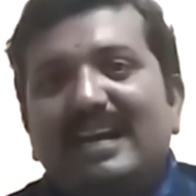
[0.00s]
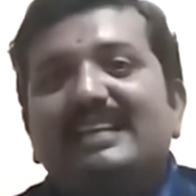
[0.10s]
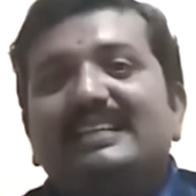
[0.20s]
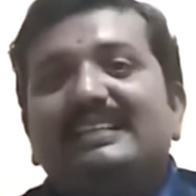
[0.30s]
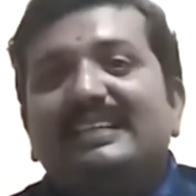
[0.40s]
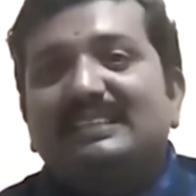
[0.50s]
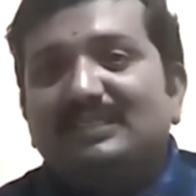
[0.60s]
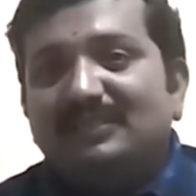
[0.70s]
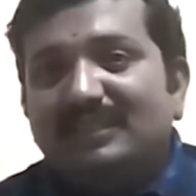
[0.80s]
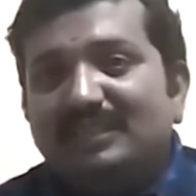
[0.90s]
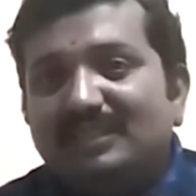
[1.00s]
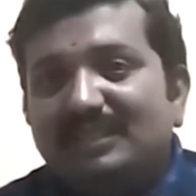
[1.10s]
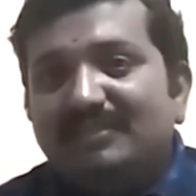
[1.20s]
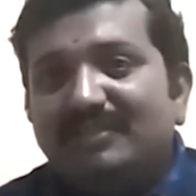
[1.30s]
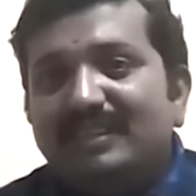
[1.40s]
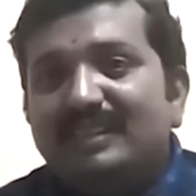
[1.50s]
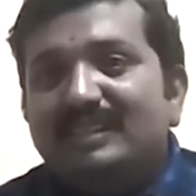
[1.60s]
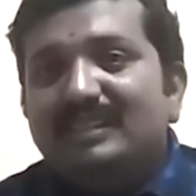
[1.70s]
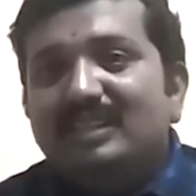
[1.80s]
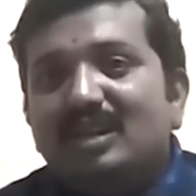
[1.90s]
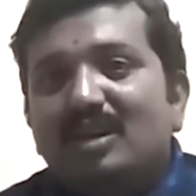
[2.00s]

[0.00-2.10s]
and it takes you into the world